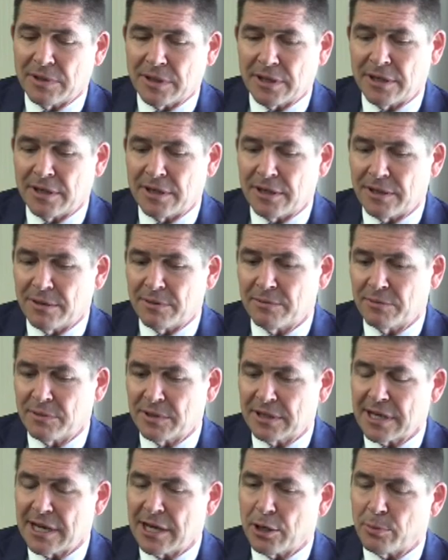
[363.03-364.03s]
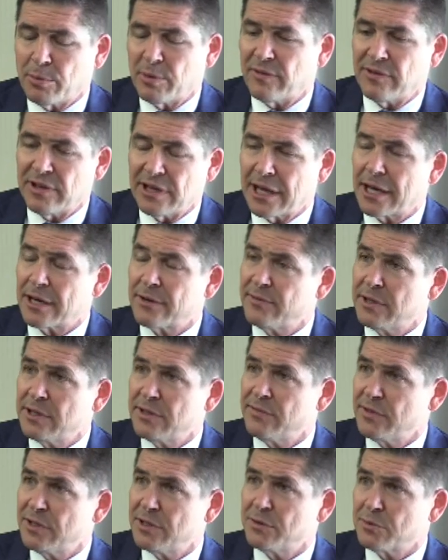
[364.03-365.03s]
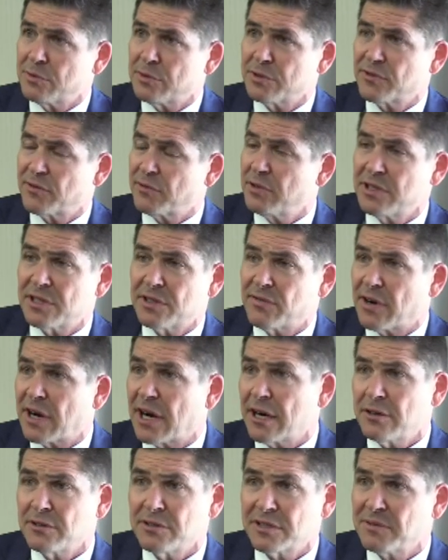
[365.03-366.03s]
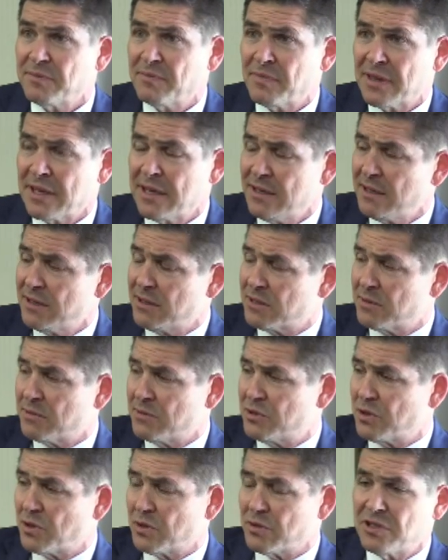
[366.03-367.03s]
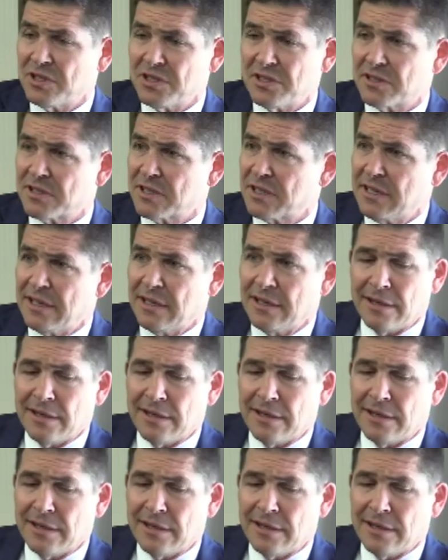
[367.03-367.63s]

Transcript: uh, with the help of a lot of individuals, friends of ours, churches.